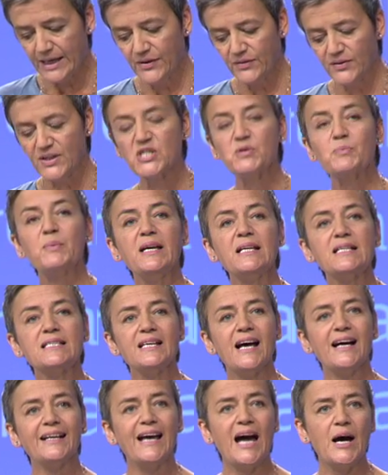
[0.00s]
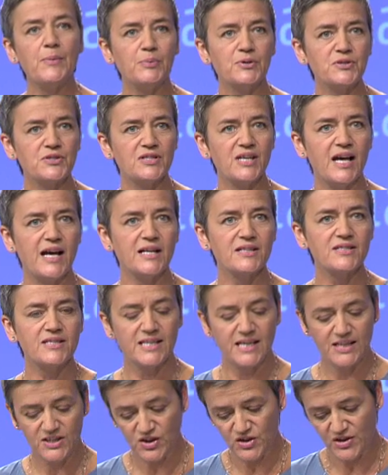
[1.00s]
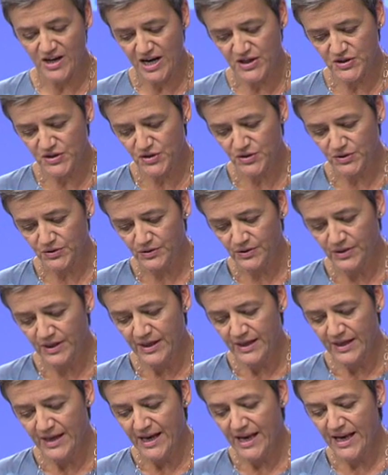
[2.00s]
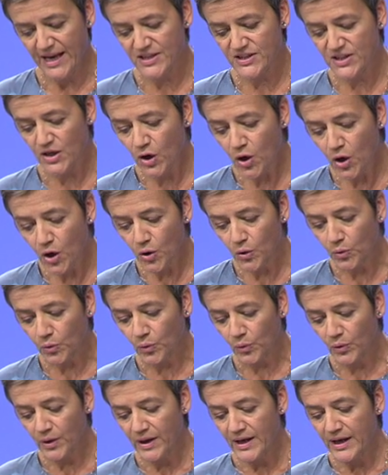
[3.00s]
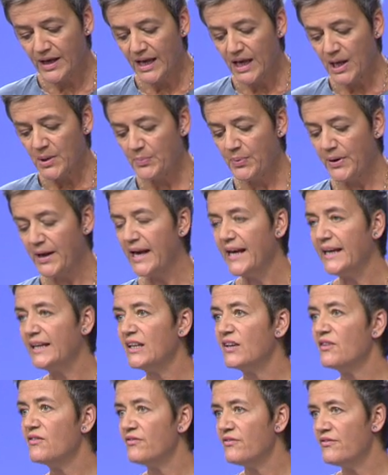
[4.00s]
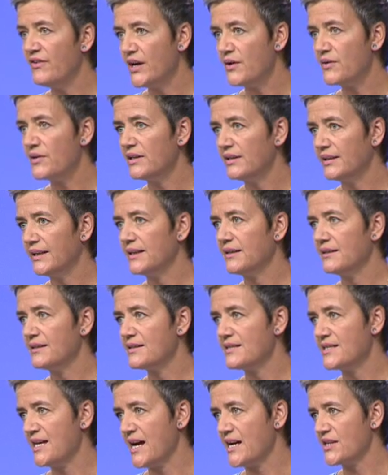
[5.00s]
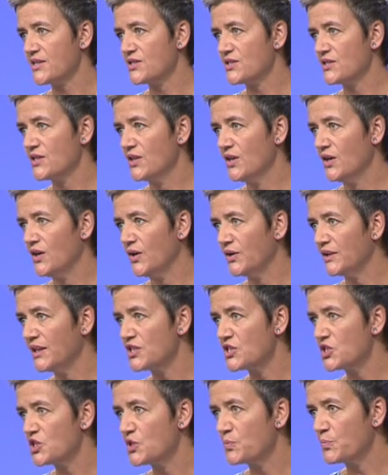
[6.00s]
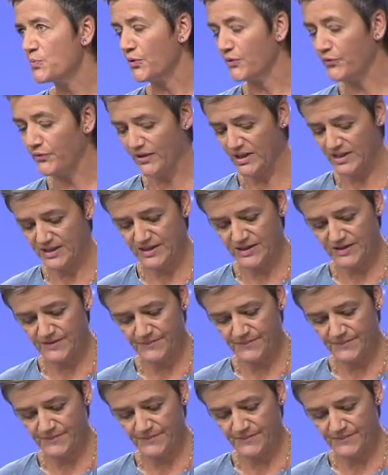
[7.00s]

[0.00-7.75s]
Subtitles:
This means that Apple Sales International as a whole paid very little tax on its profits.